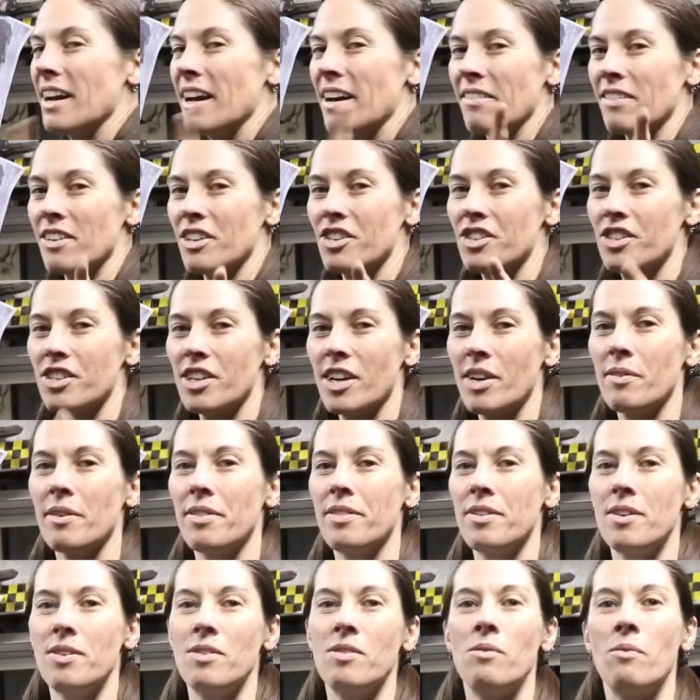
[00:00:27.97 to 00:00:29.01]
I'm going to share
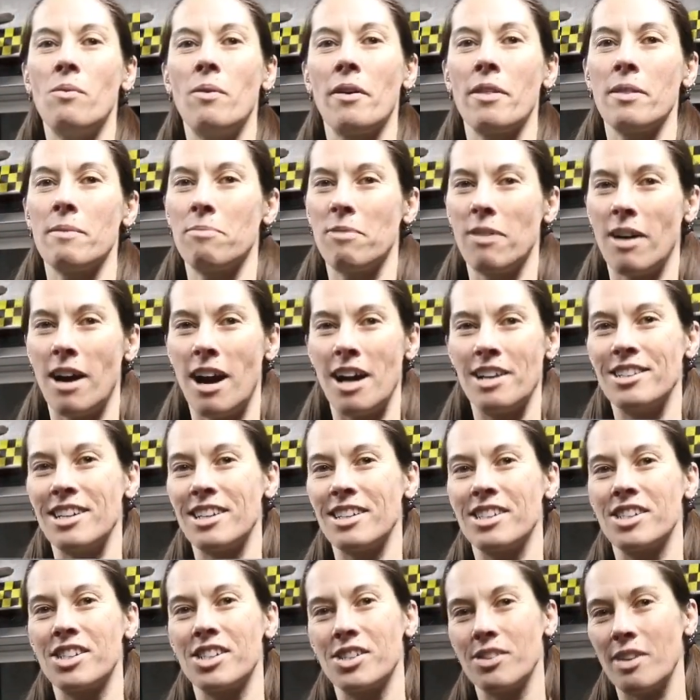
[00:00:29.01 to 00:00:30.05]
with you one of the
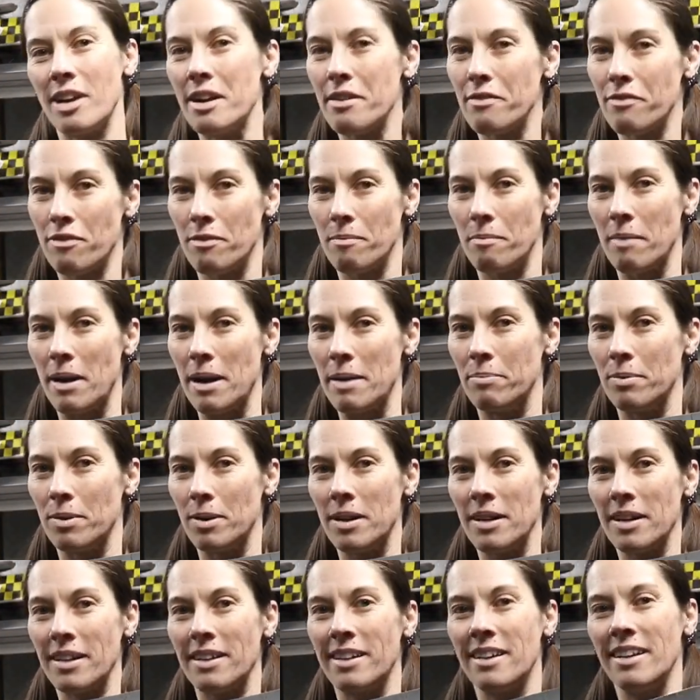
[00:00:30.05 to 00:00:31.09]
projects straight from my
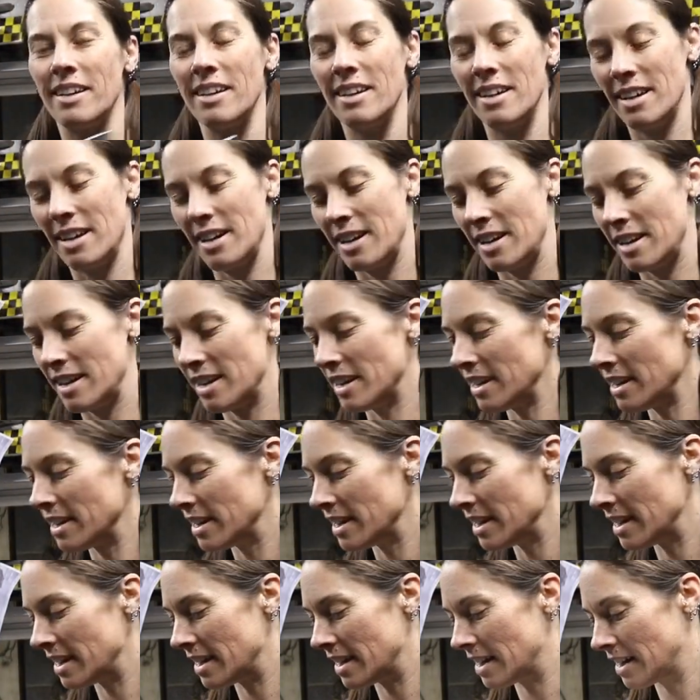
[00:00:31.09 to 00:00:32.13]
book. It
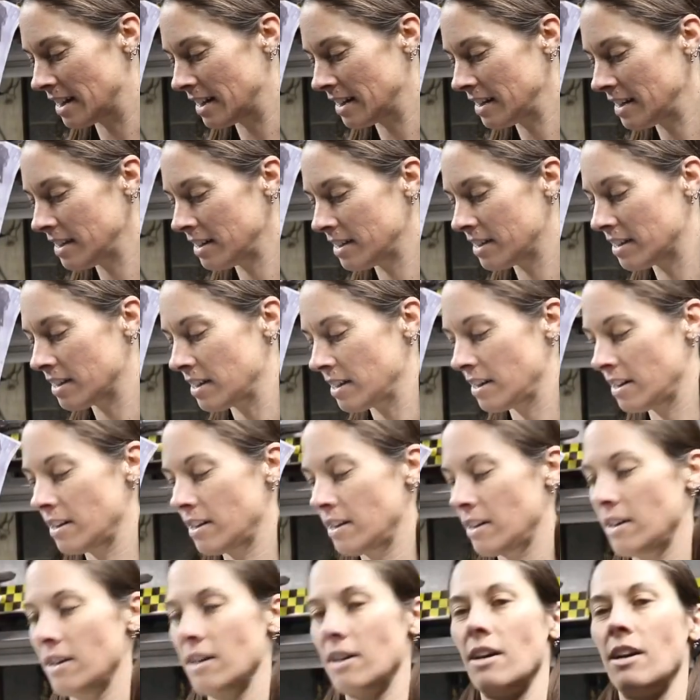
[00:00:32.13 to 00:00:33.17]
is
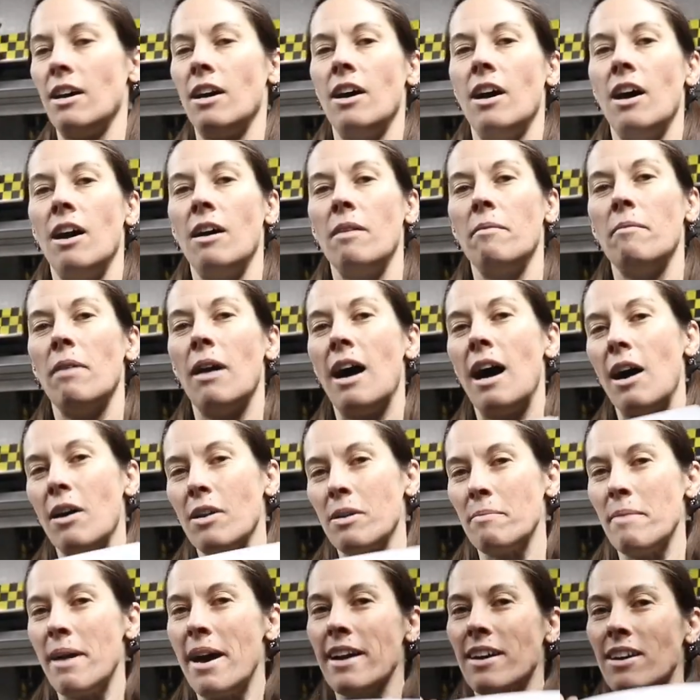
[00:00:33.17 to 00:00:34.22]
how
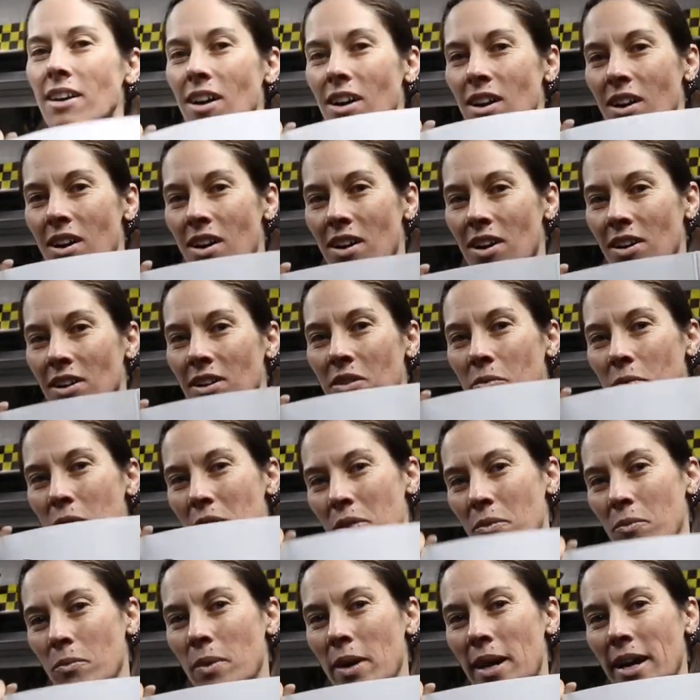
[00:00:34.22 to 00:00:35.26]
to make a heart
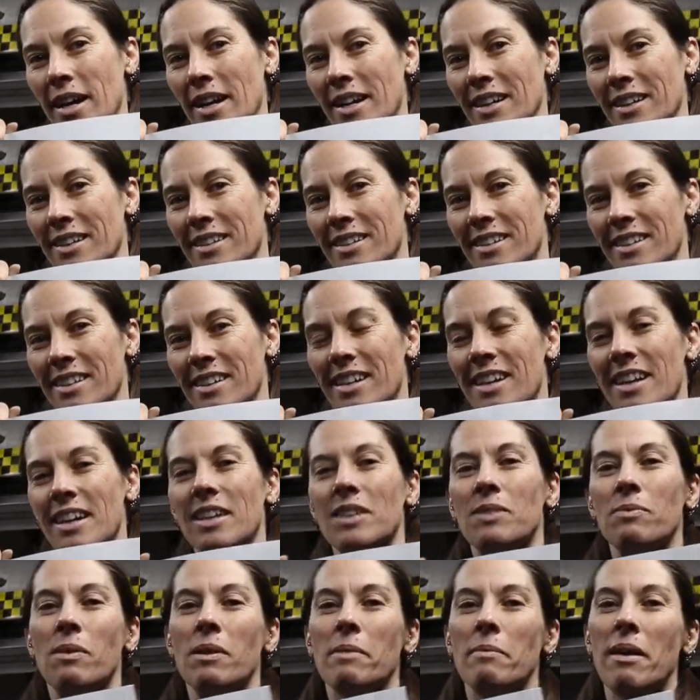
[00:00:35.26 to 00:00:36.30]
with wings.
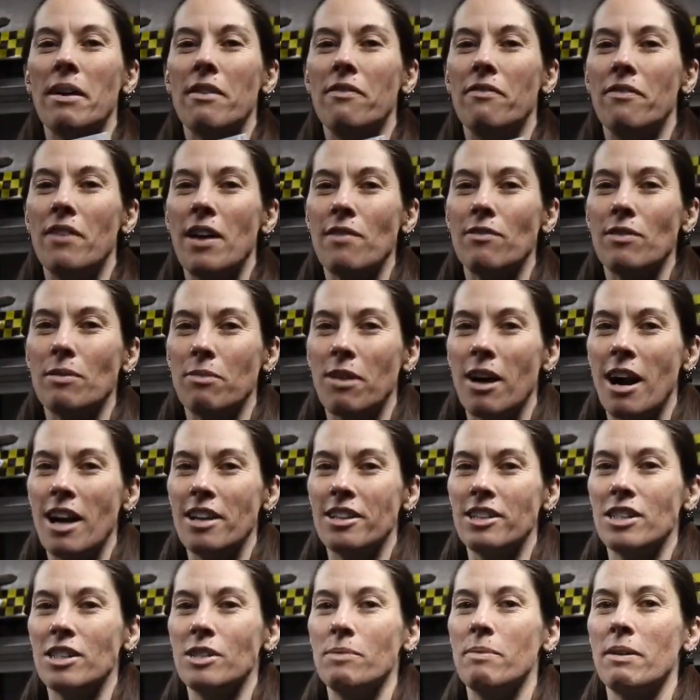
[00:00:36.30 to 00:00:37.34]
It's one of my favorite
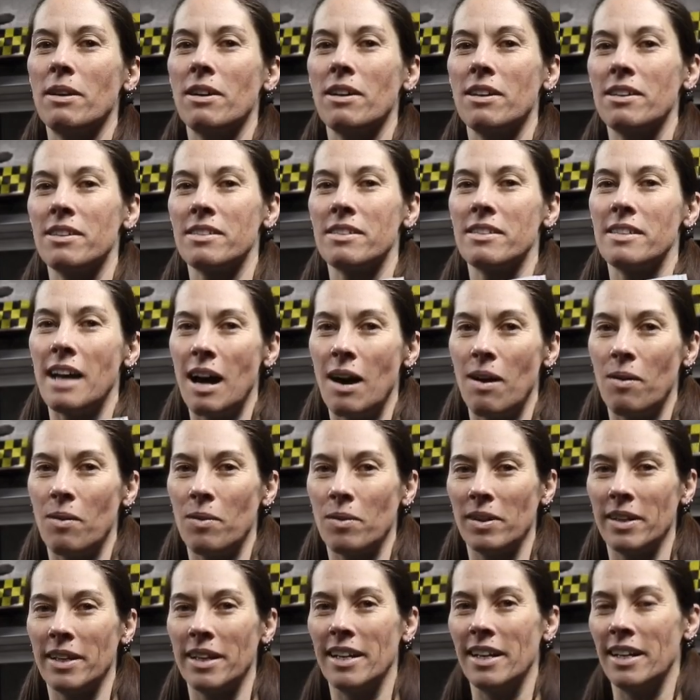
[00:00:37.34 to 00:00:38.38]
projects because not
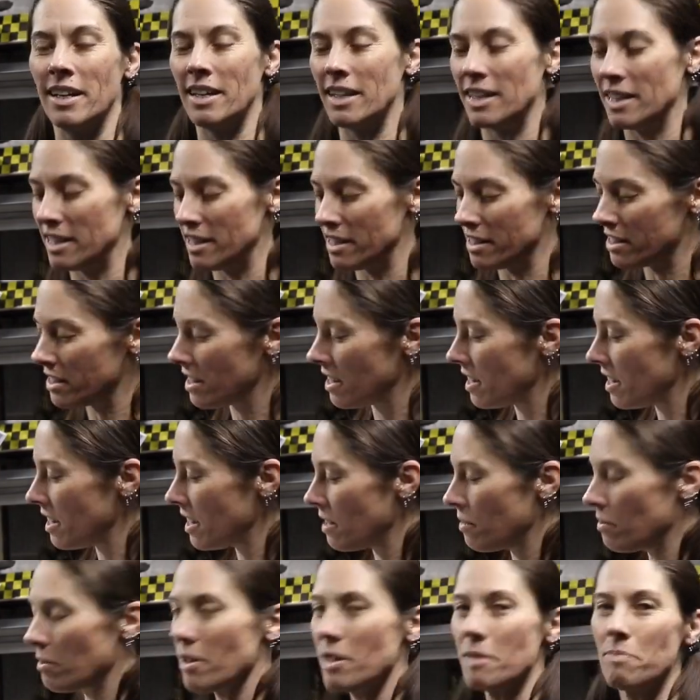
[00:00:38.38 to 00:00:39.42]
only is
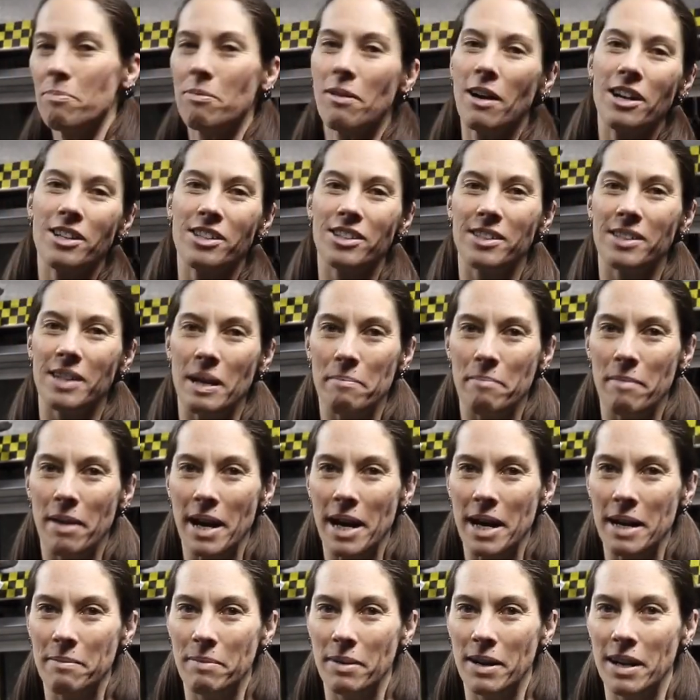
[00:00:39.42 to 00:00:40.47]
one of the projects I
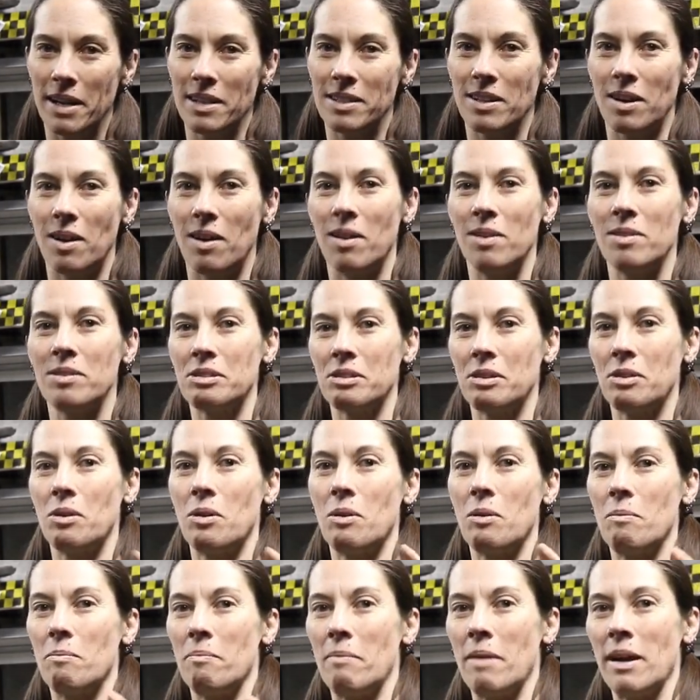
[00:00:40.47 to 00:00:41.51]
made, but it's
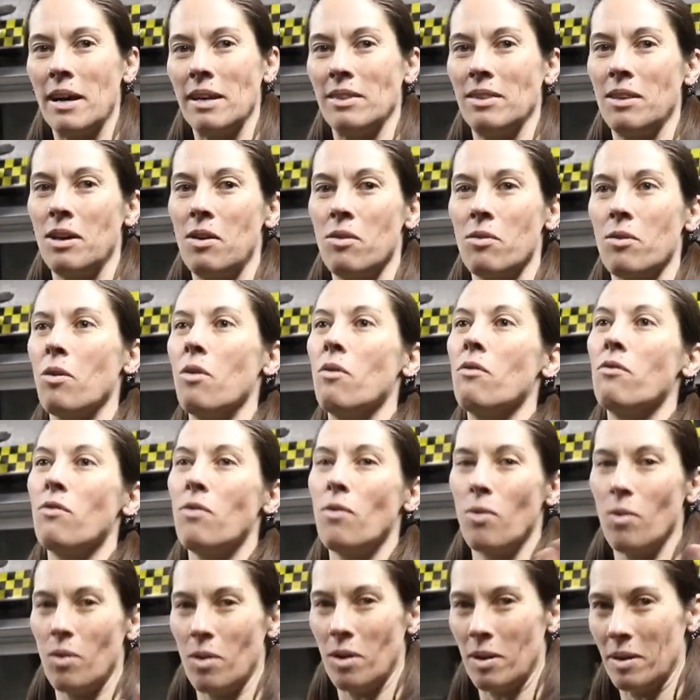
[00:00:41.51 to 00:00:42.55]
also my logo
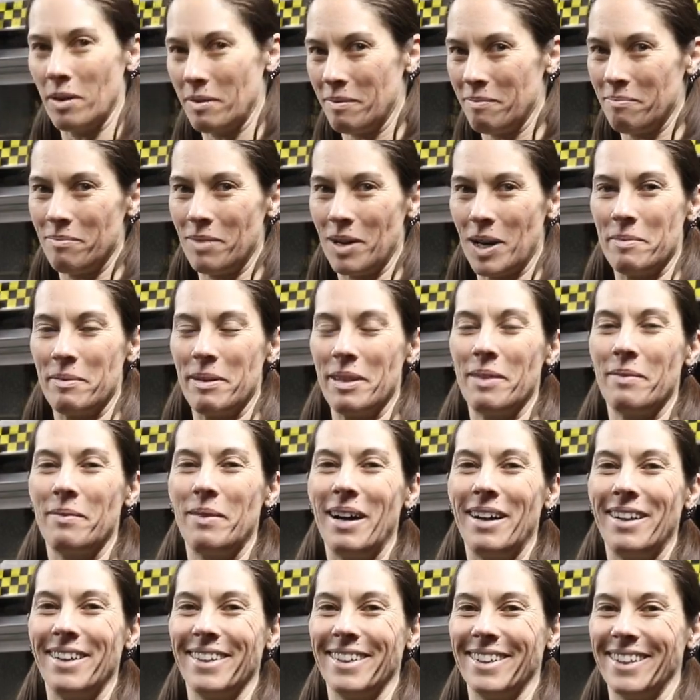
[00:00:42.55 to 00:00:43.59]
for Barbie The
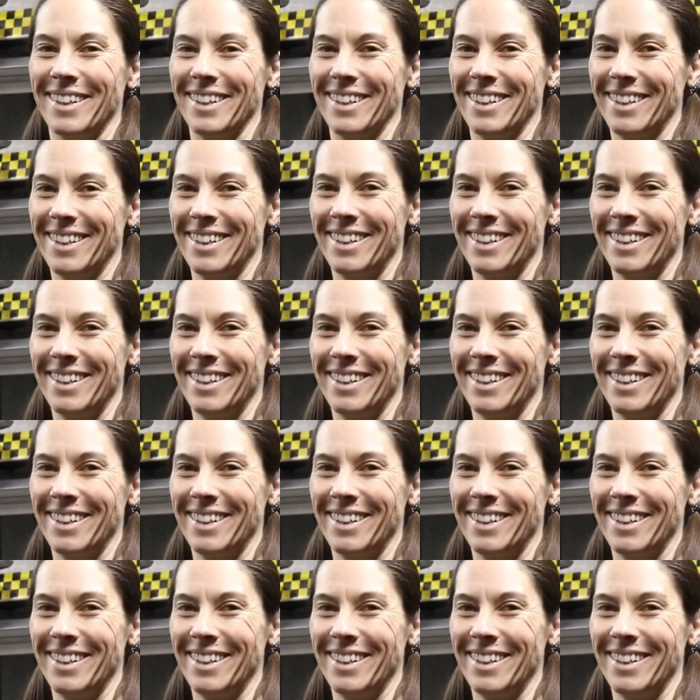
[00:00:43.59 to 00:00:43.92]
Welder.